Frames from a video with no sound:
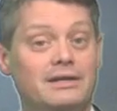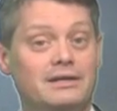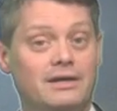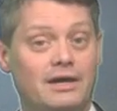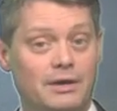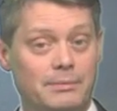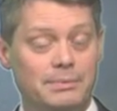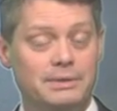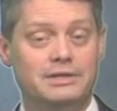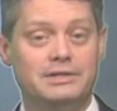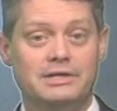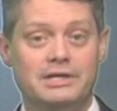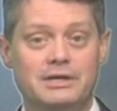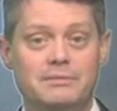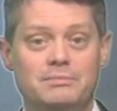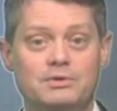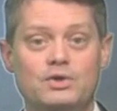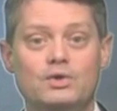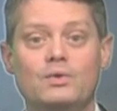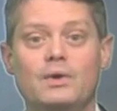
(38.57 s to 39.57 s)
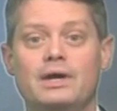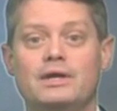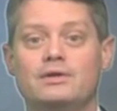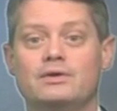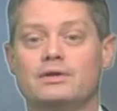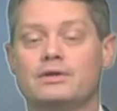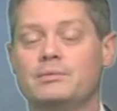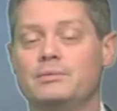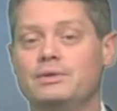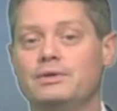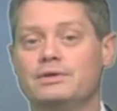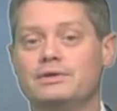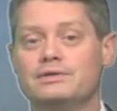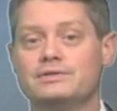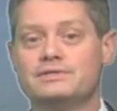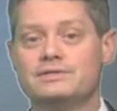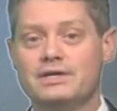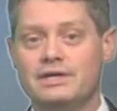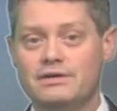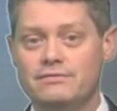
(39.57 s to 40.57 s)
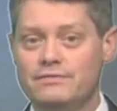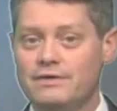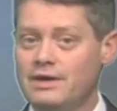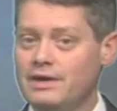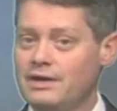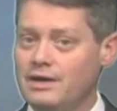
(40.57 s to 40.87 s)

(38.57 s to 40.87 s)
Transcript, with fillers: helping to keep you and your community safe.